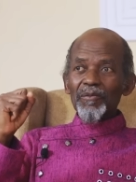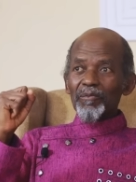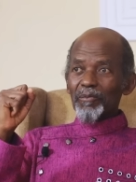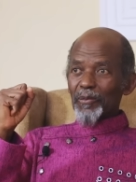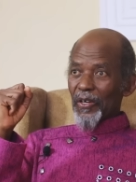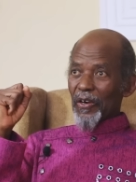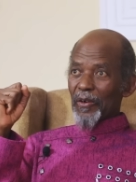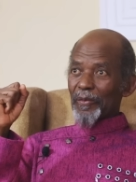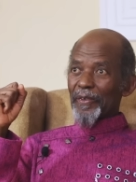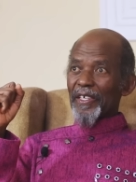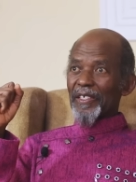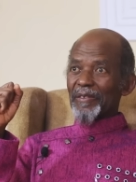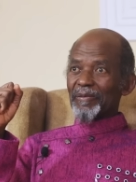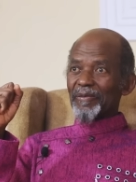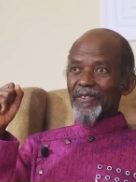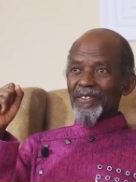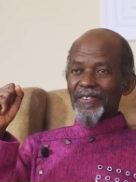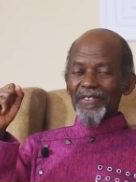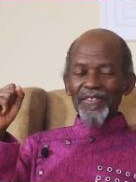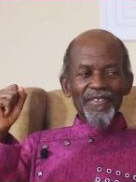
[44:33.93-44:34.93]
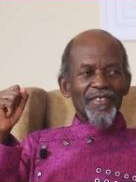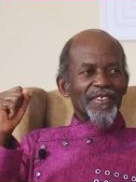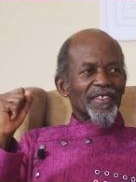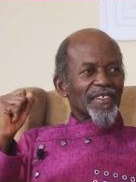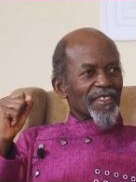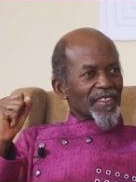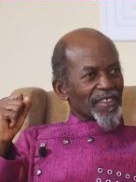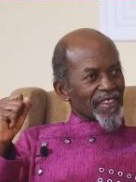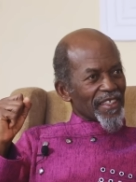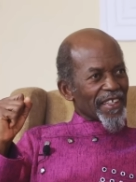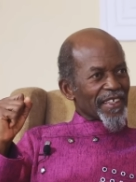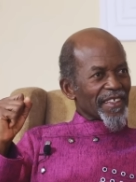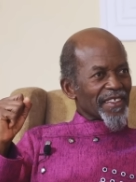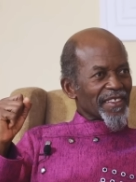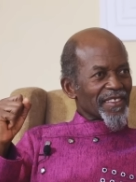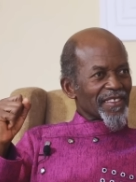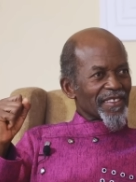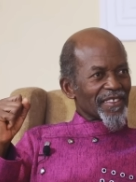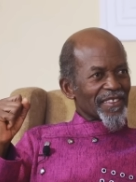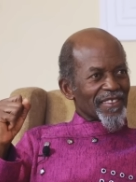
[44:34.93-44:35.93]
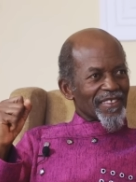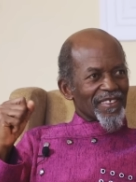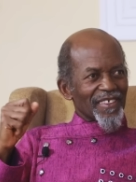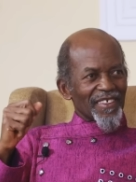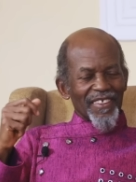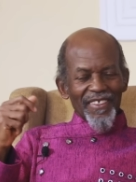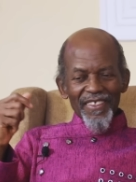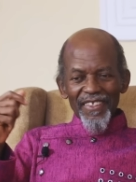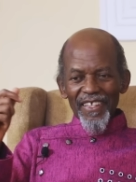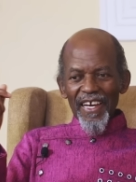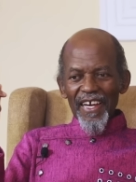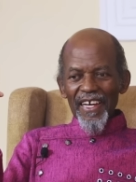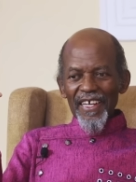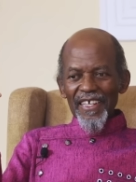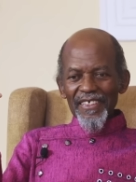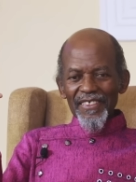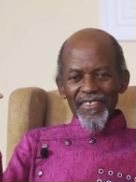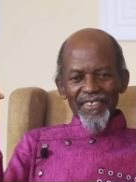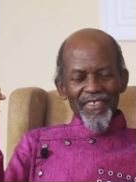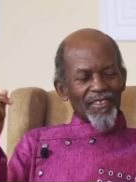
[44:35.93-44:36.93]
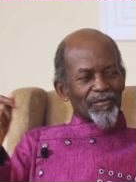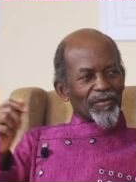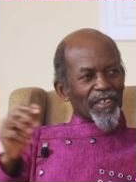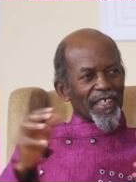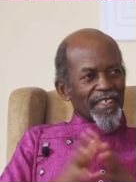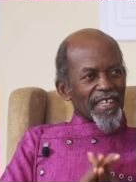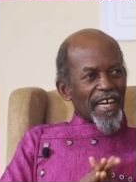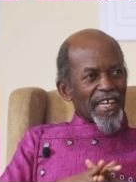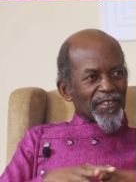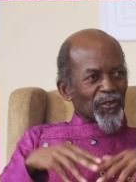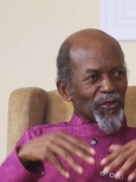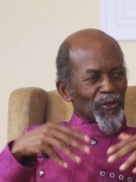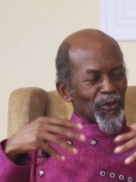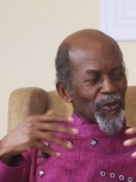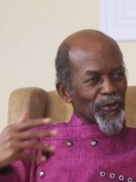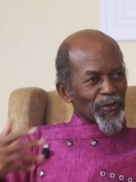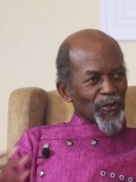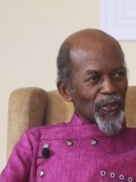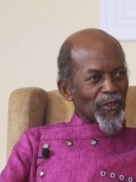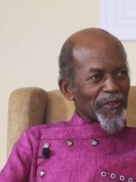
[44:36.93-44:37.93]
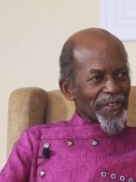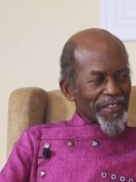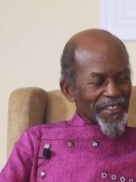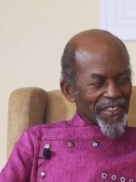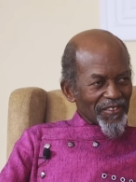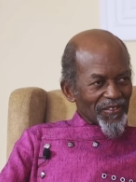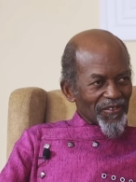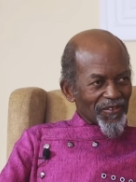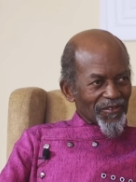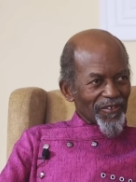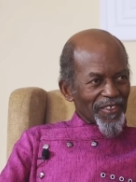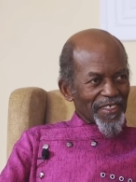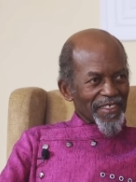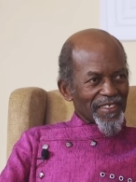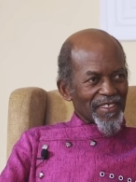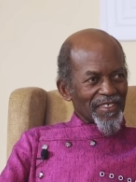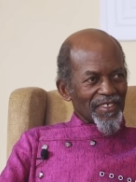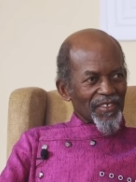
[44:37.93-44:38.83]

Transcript: problems, this, that. It has no solution to it.